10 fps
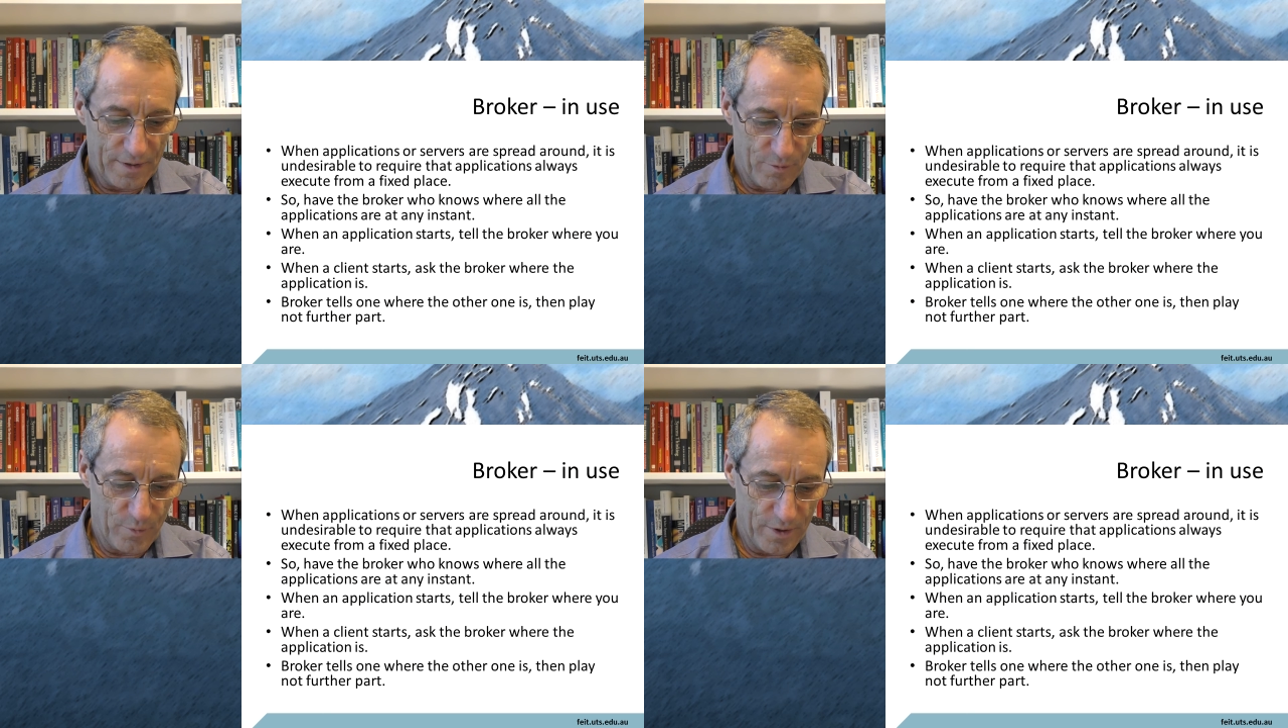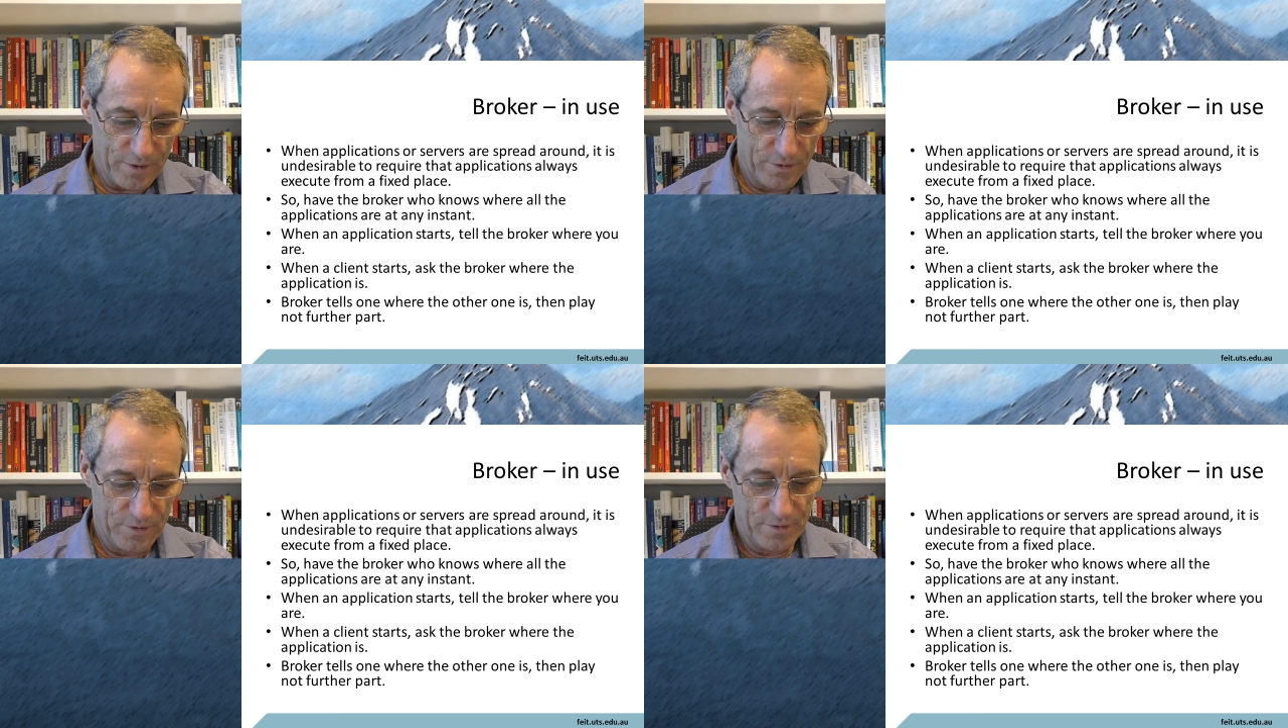have the
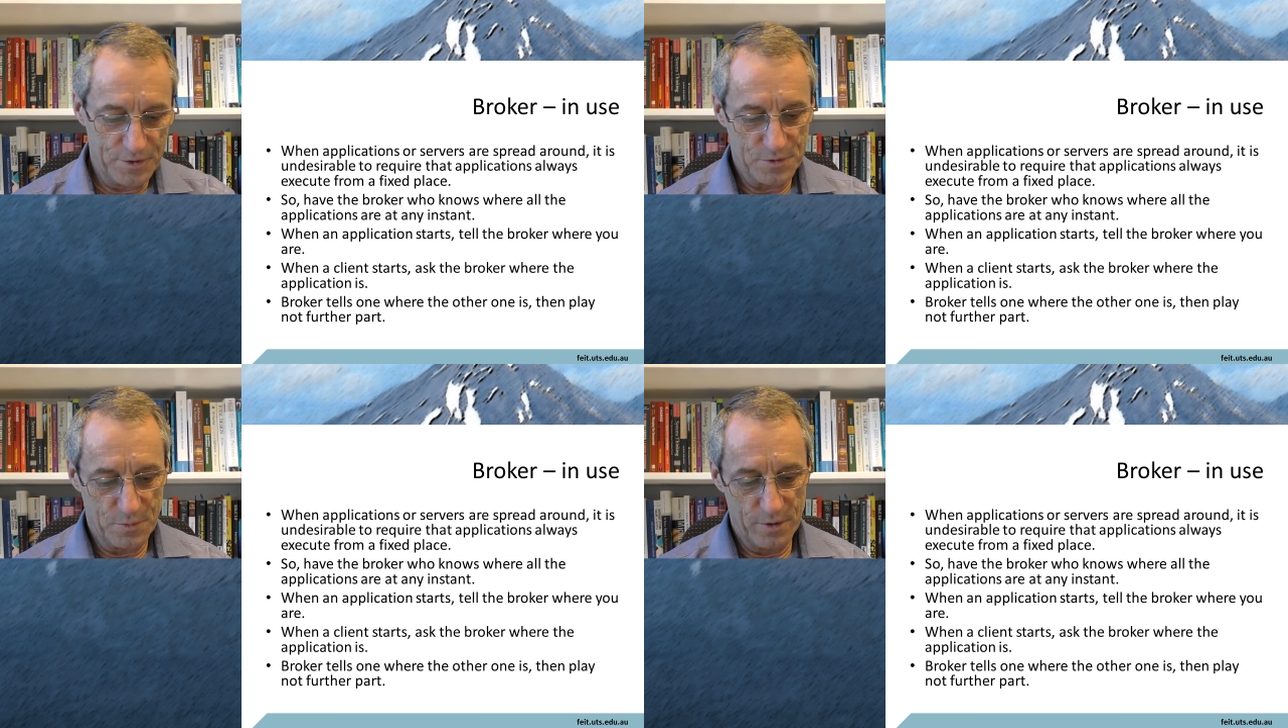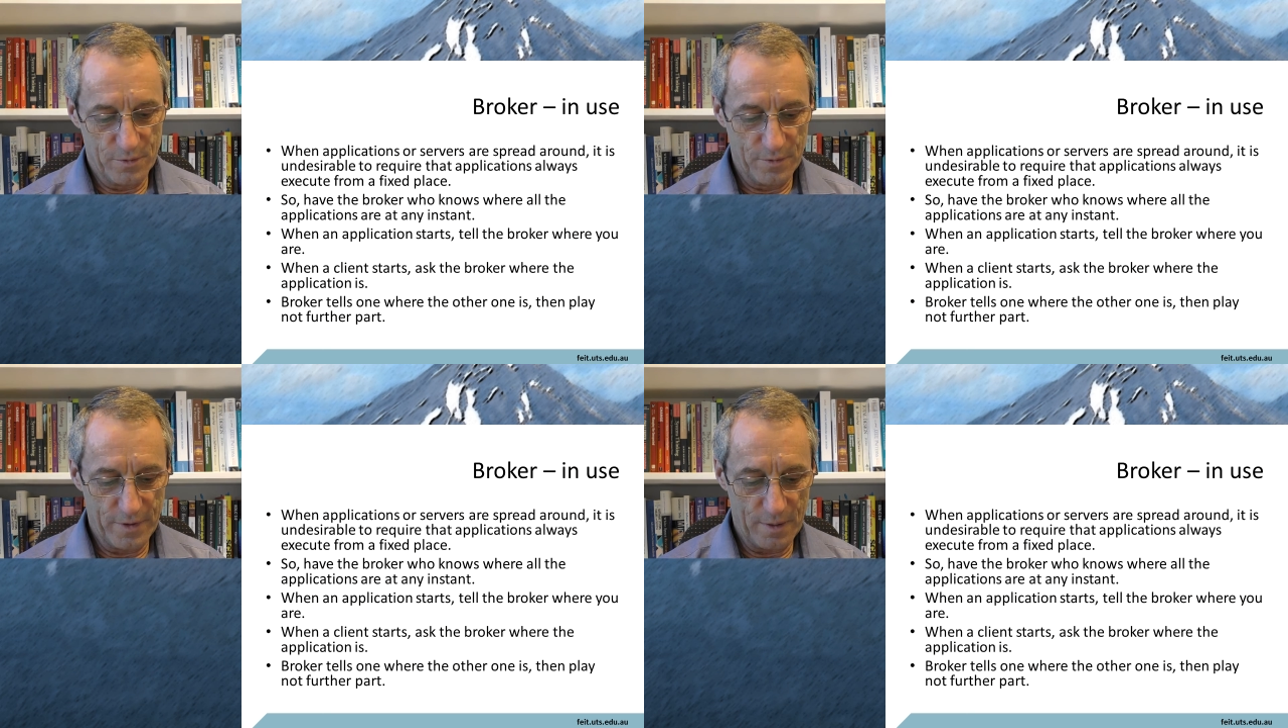broker who knows where
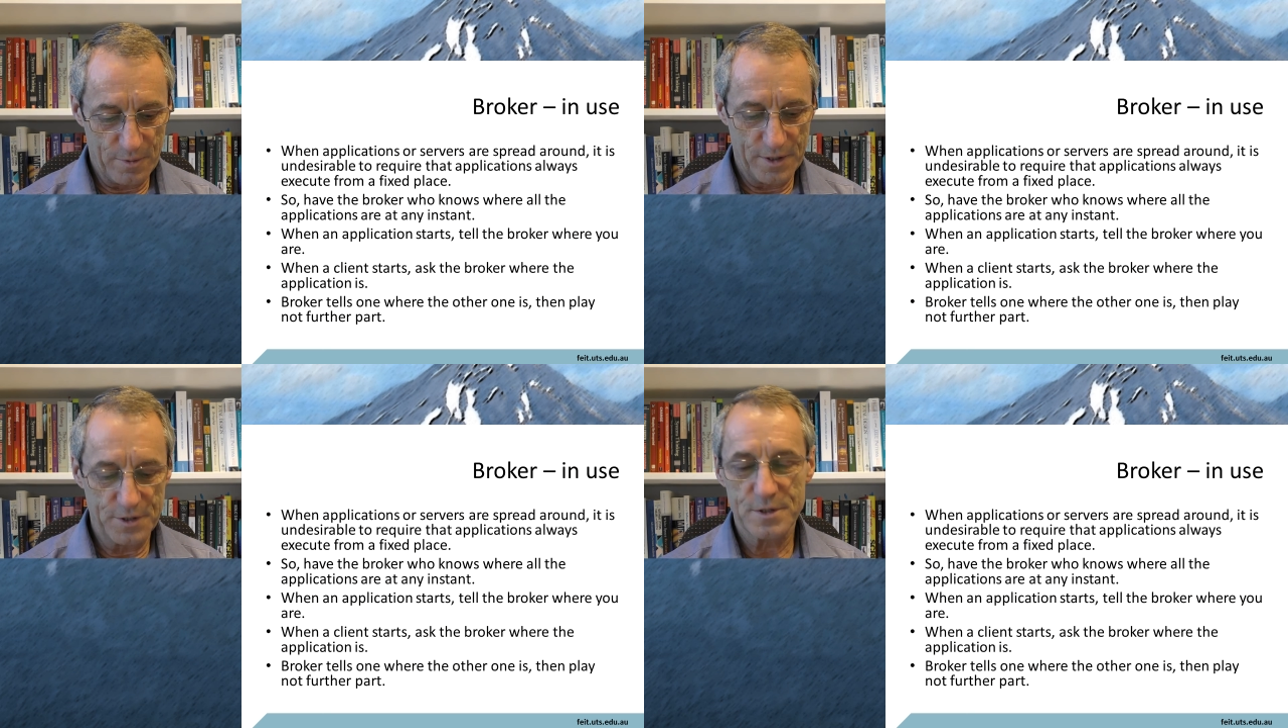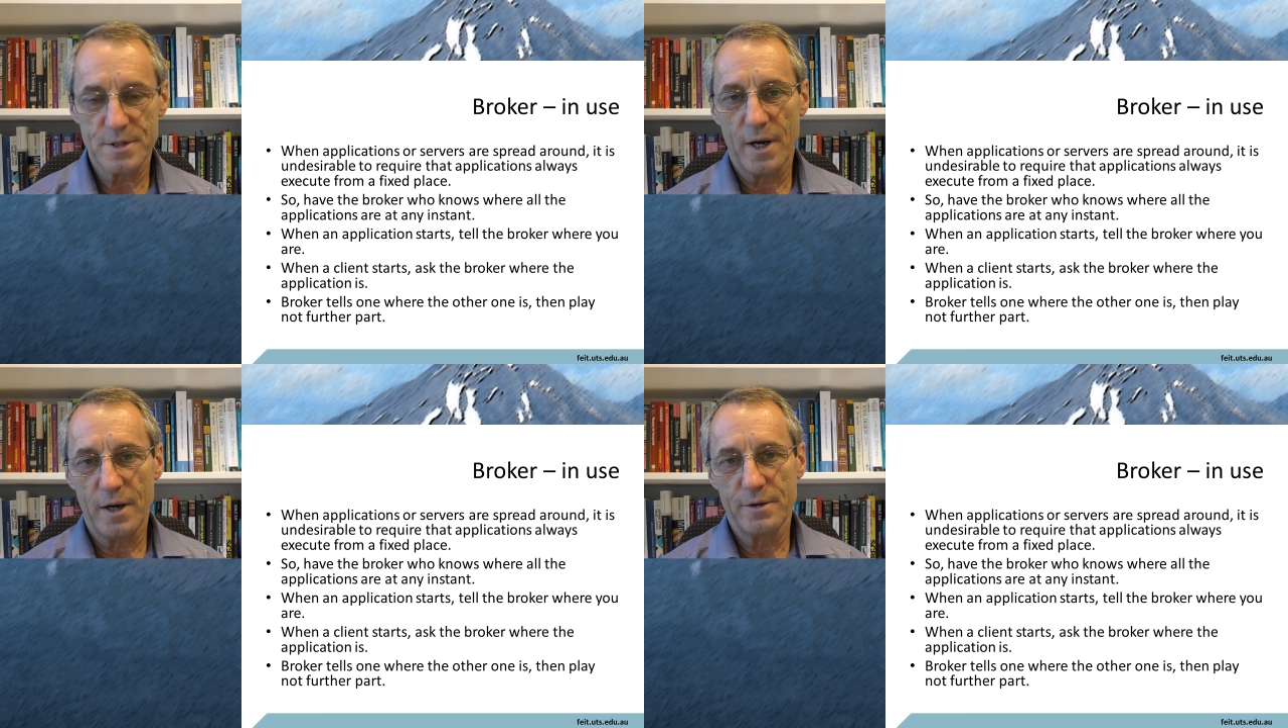all the applications
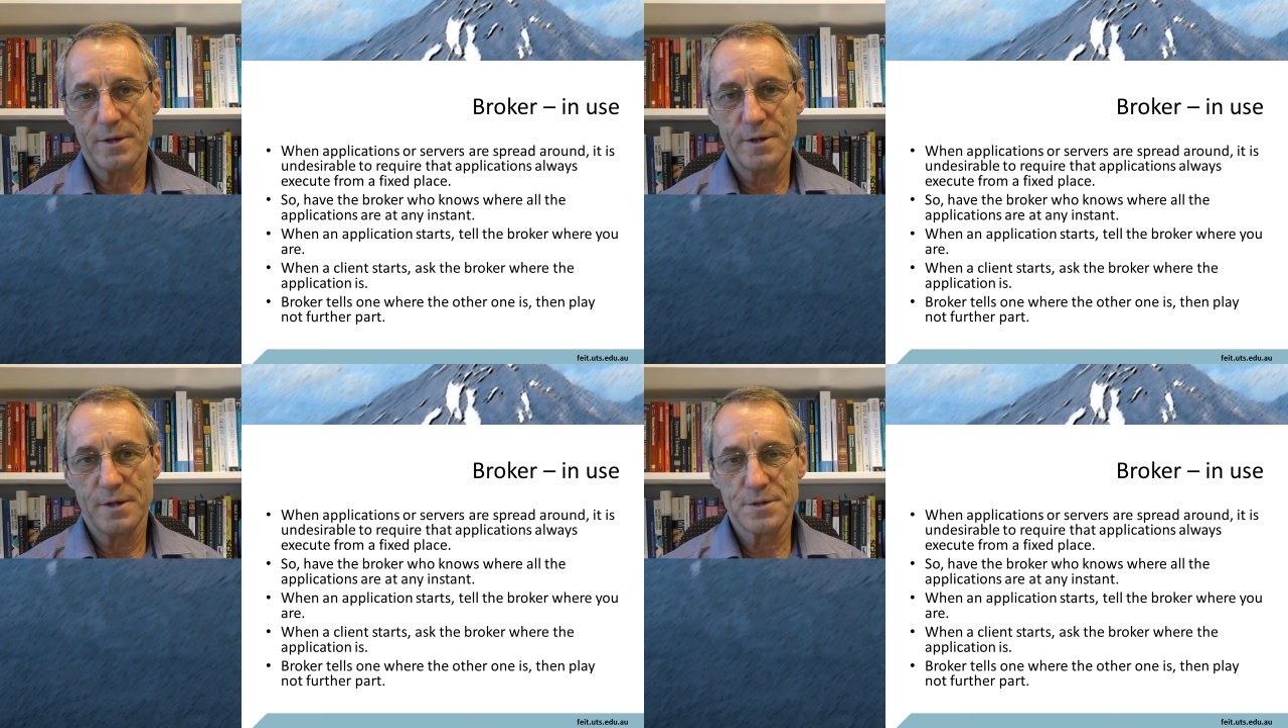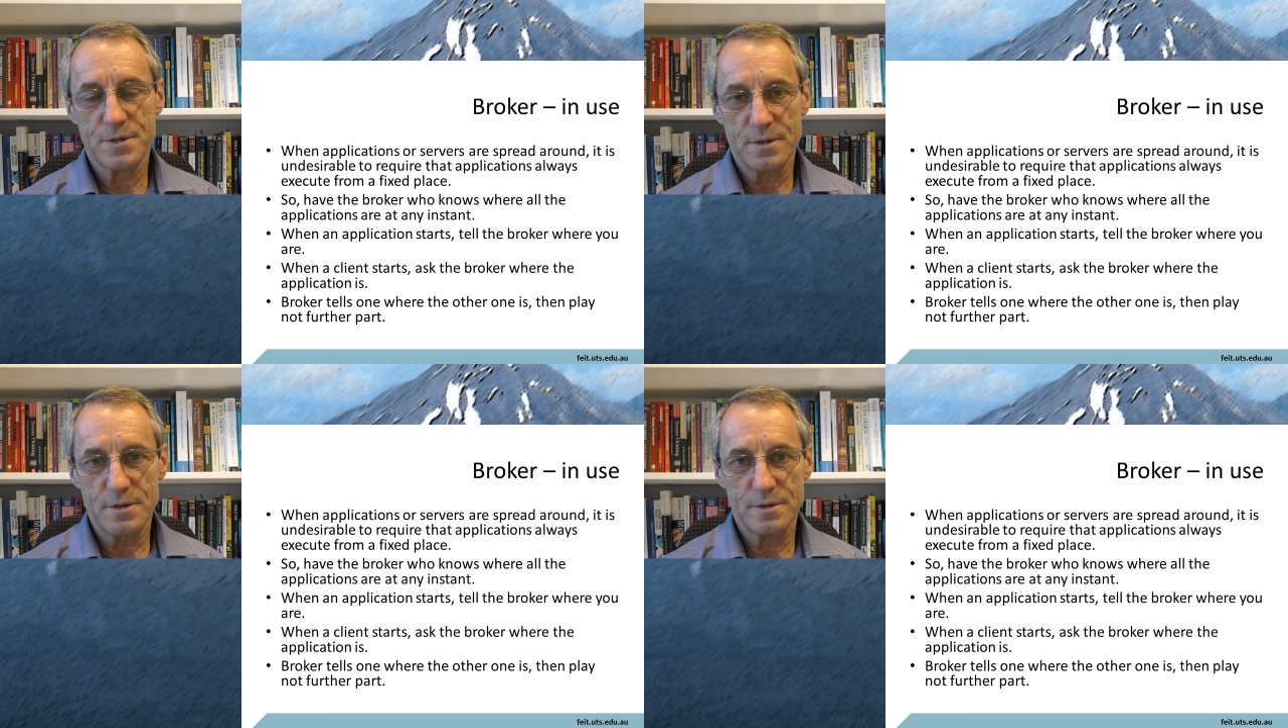are at any
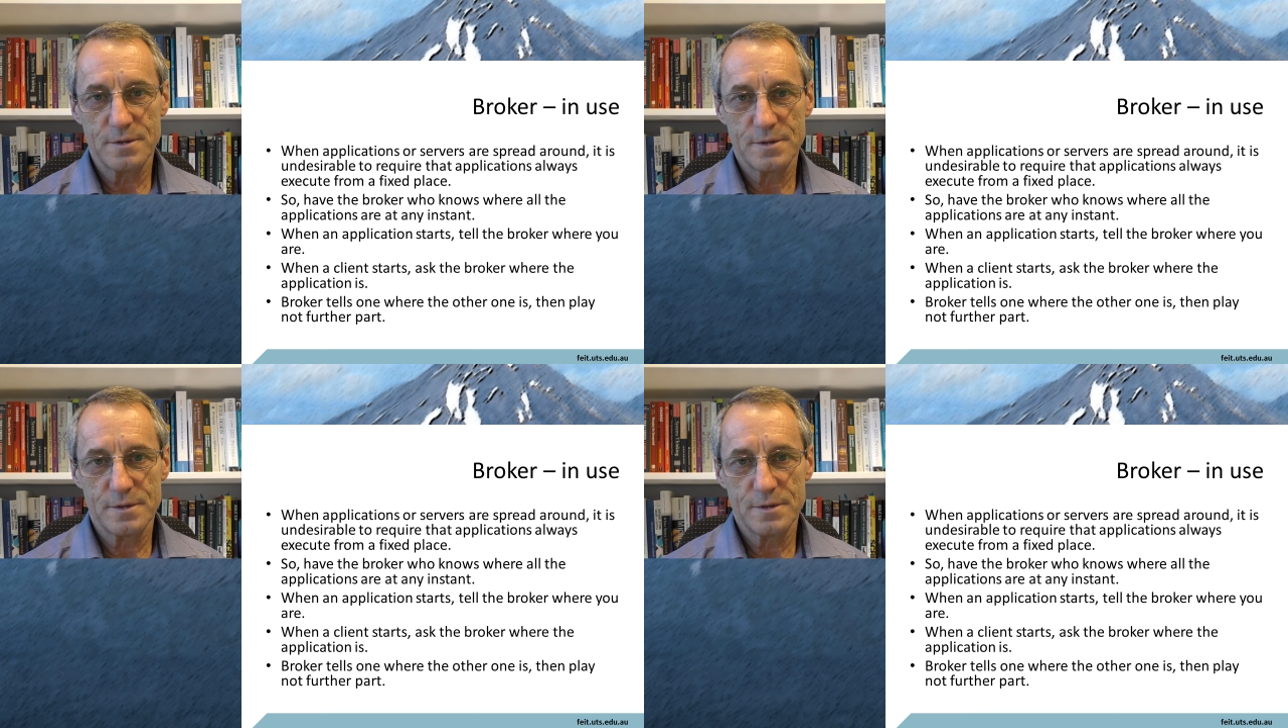instant,